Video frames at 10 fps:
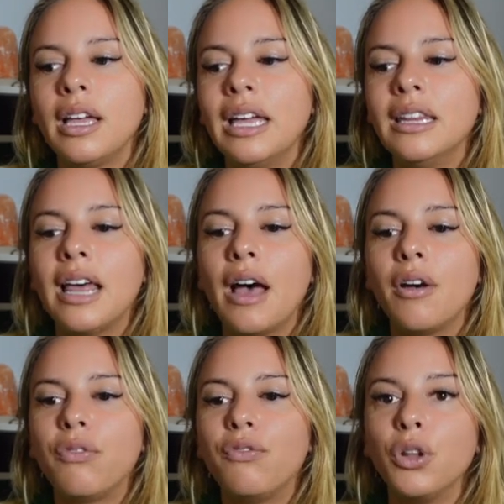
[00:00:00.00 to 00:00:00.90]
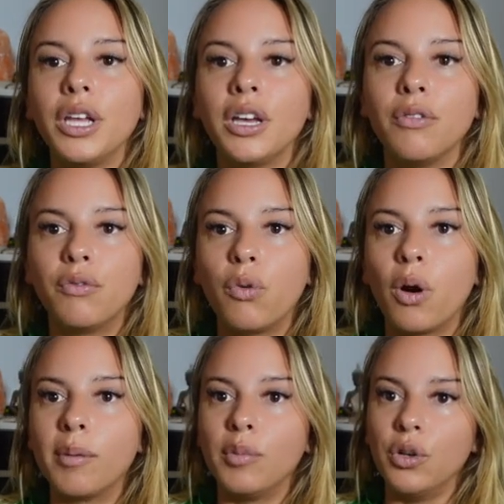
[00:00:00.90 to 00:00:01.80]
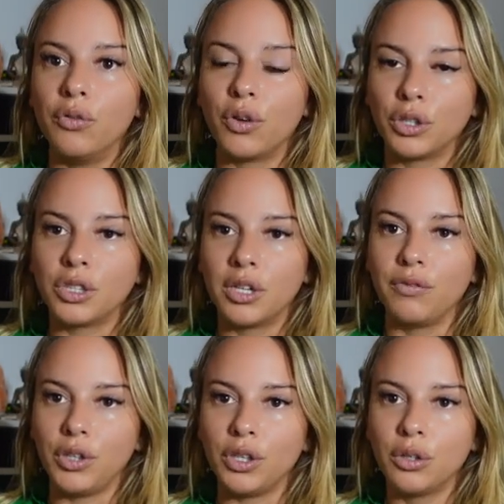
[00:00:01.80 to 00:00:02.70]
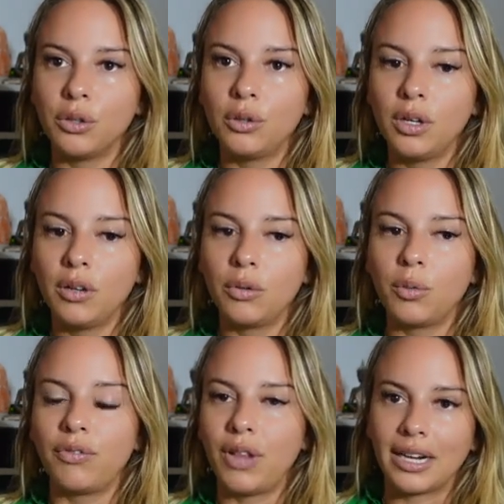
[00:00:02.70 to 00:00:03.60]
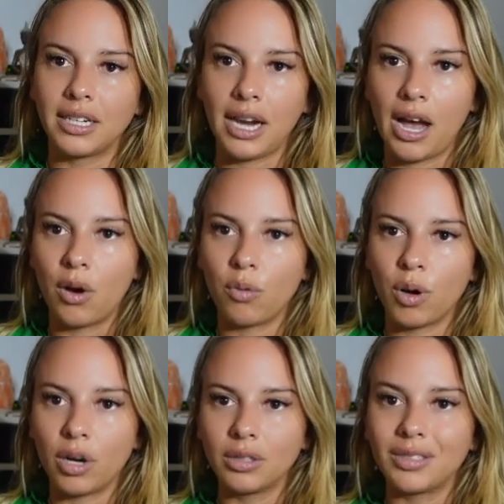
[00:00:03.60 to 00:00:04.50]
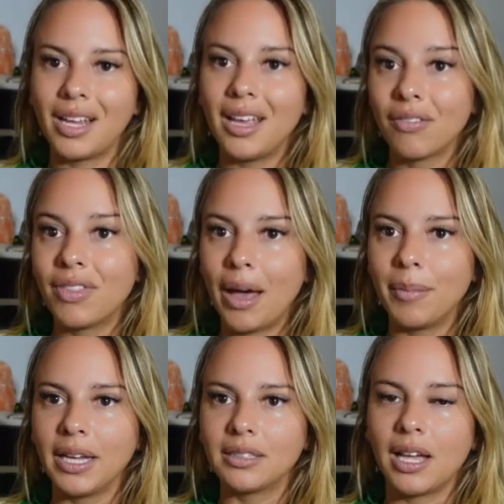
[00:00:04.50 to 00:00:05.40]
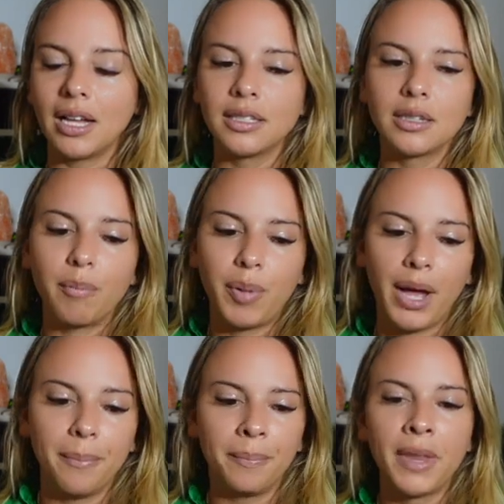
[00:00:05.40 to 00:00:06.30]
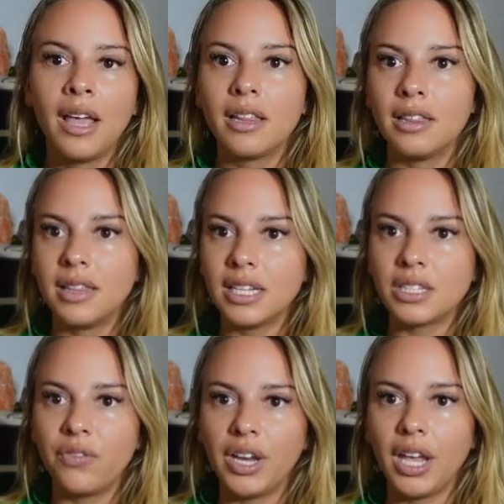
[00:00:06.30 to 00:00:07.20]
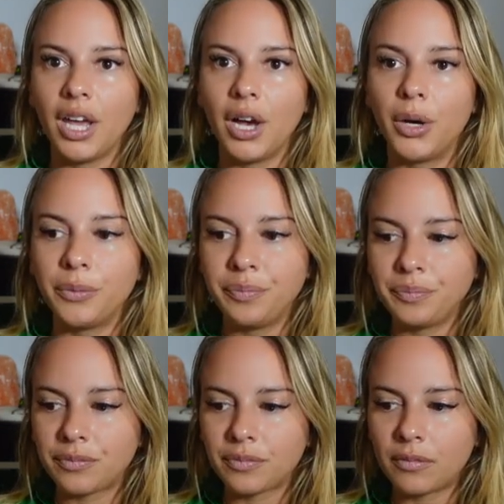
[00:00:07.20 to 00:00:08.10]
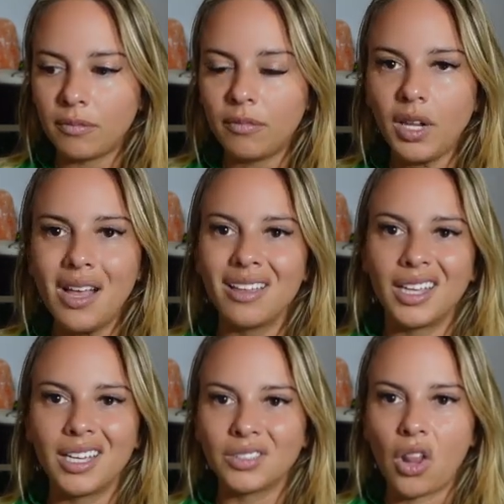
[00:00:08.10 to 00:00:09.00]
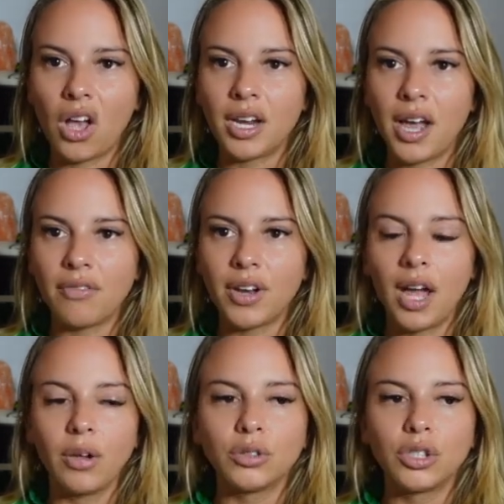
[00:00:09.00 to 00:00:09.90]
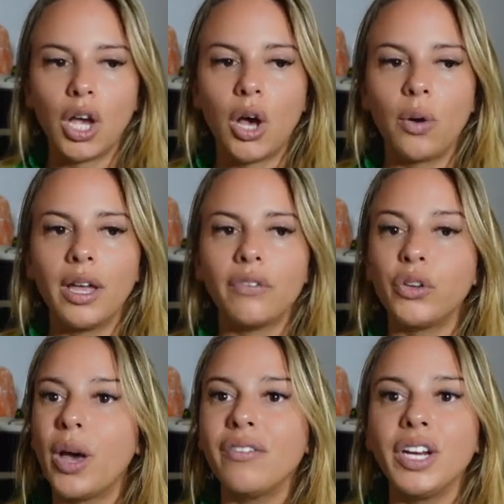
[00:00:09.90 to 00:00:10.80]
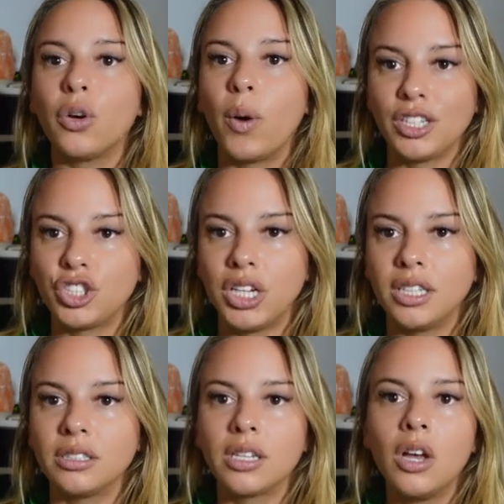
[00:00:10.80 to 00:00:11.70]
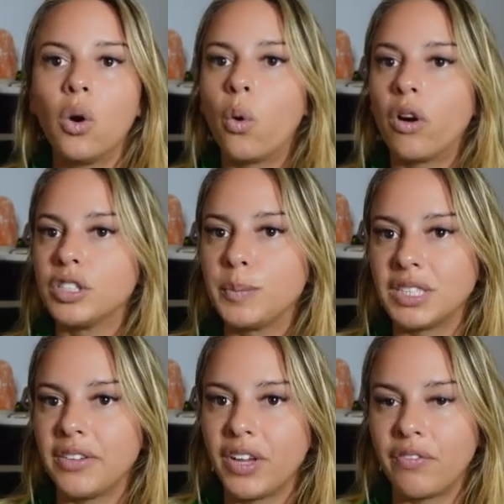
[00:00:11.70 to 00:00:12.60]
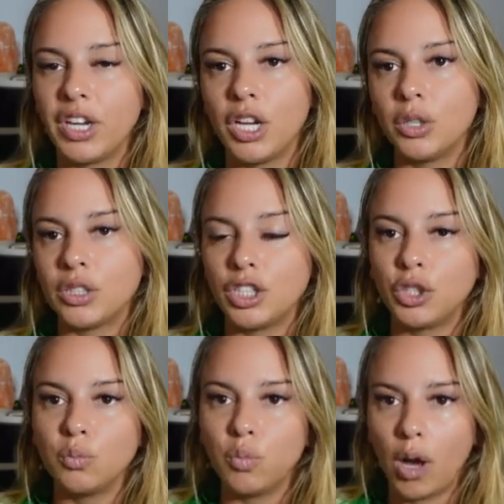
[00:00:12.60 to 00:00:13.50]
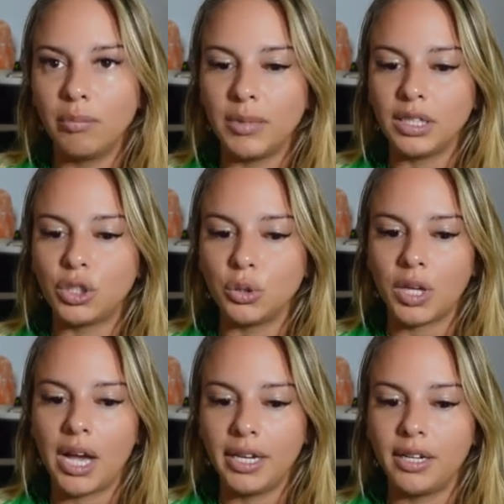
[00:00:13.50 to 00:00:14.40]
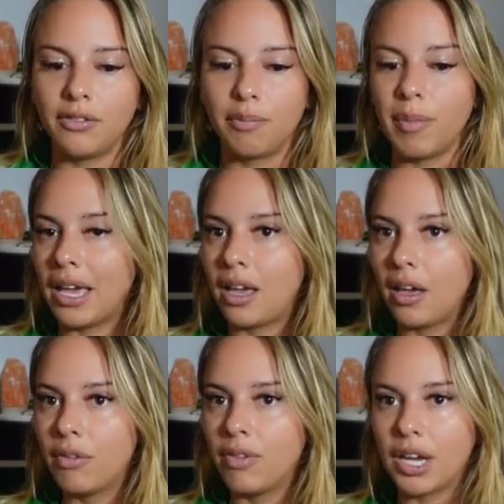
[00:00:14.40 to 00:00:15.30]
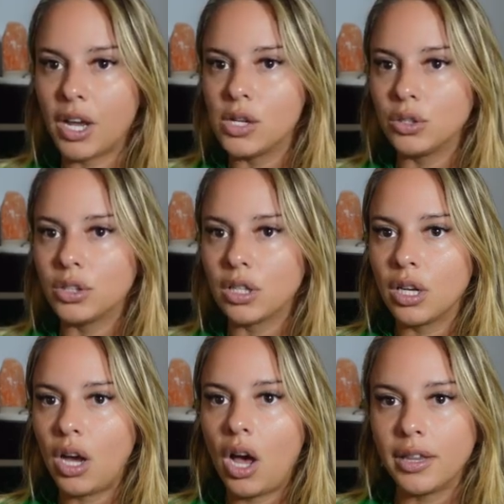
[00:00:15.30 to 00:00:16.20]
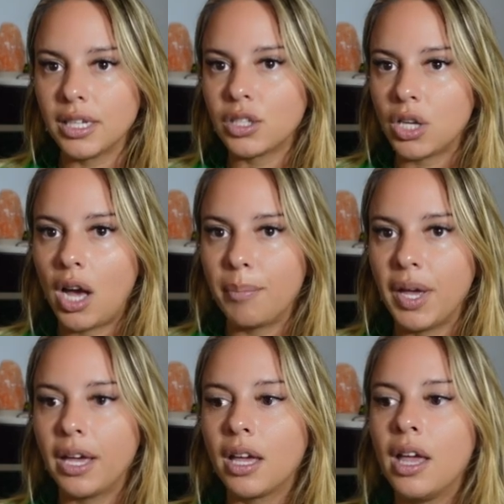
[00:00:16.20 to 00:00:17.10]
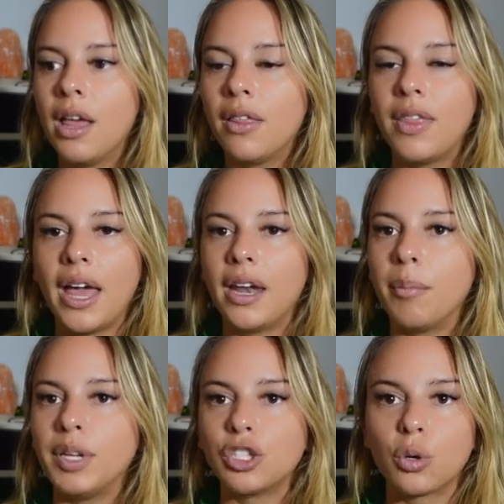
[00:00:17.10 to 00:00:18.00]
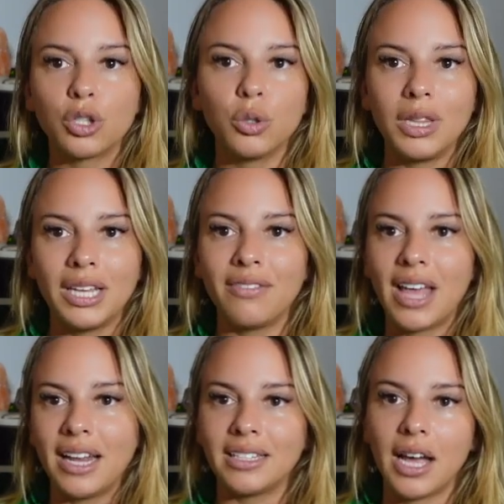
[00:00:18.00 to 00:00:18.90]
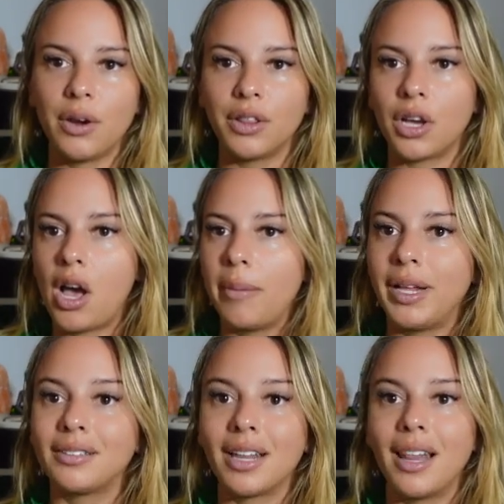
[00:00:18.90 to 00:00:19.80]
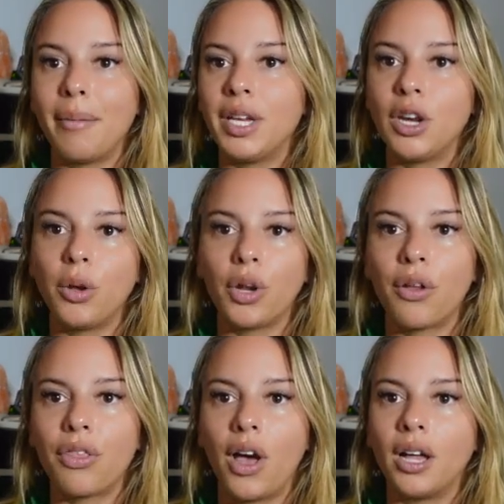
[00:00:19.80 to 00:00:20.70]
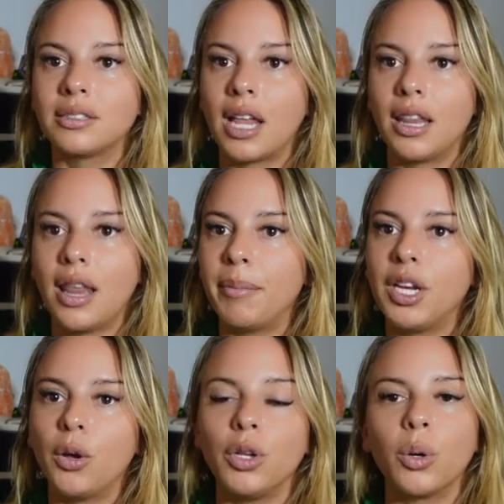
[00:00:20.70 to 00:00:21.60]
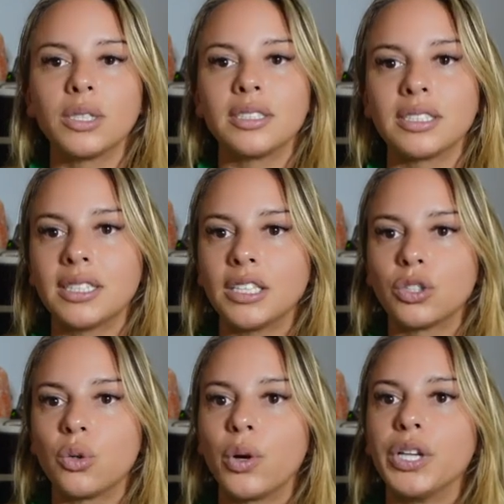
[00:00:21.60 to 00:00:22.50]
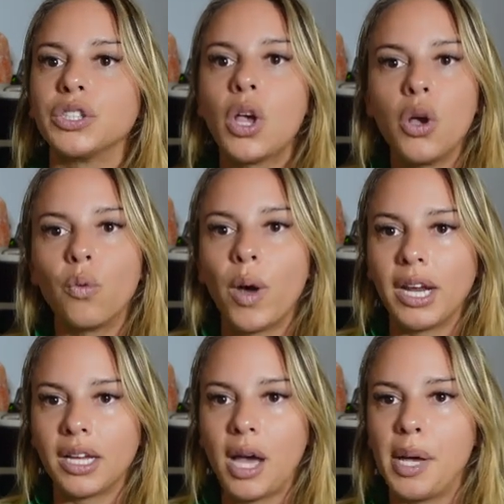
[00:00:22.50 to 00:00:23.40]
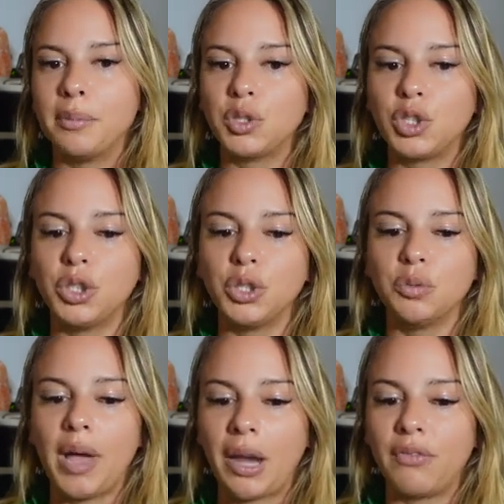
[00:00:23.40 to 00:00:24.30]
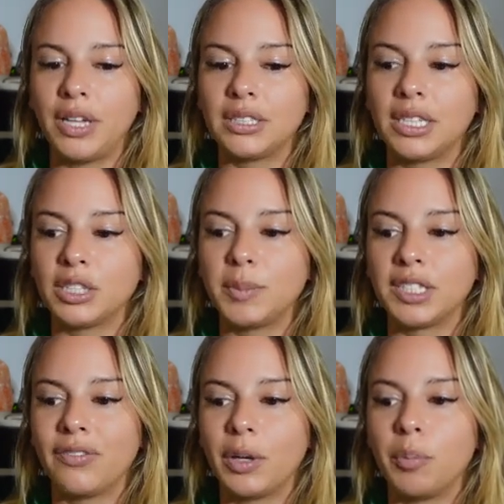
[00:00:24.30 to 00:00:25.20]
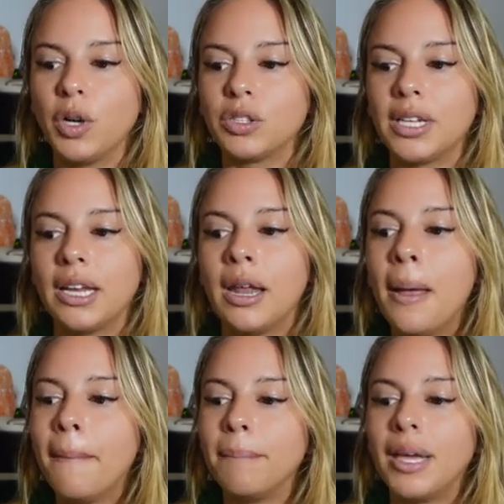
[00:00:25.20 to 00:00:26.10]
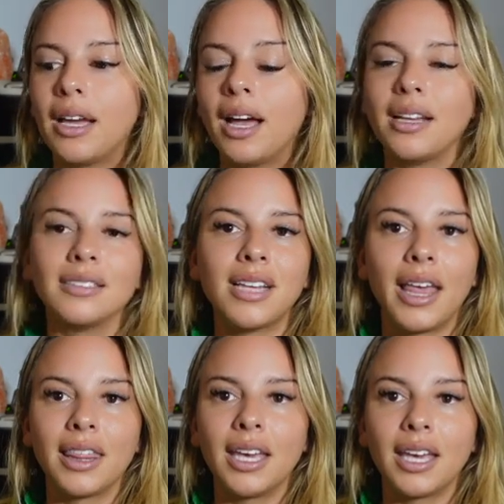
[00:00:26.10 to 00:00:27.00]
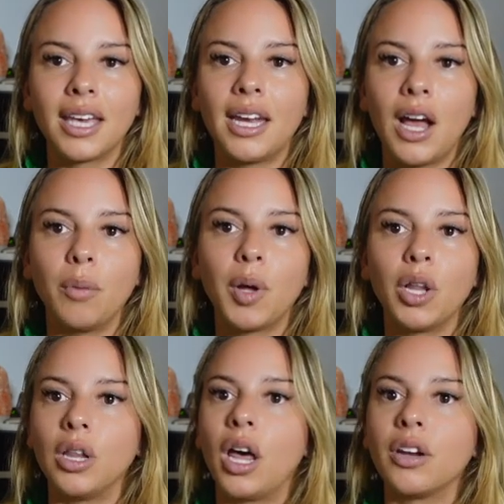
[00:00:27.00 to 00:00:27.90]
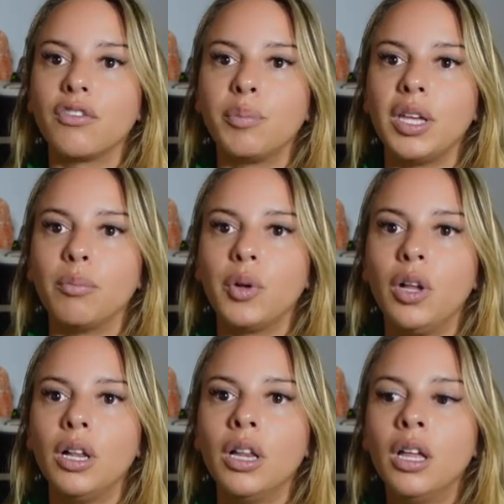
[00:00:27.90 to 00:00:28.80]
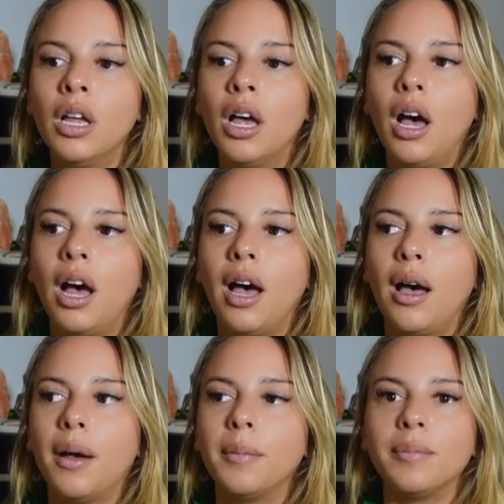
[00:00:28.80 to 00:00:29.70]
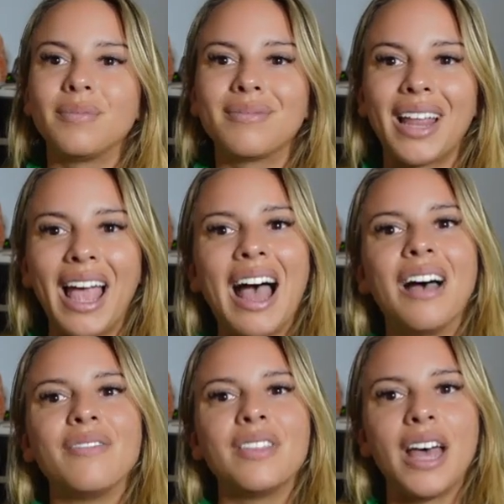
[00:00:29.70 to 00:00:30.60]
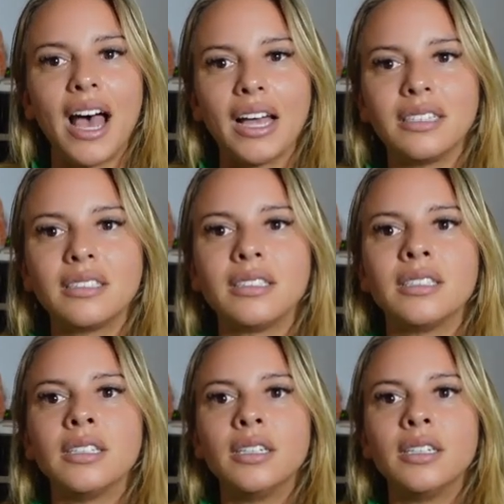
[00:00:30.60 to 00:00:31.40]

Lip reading: in that fully conformed new version of you reflected outwards, if that makes sense. But this video, I think, is long enough now. So if you have any questions or specific videos that you want me to kind of make videos on this topic, then be sure to leave that down in the comments. Let me know your thoughts. Let me know your success stories when it comes to manifesting a specific person, because I think it can help a lot of people have that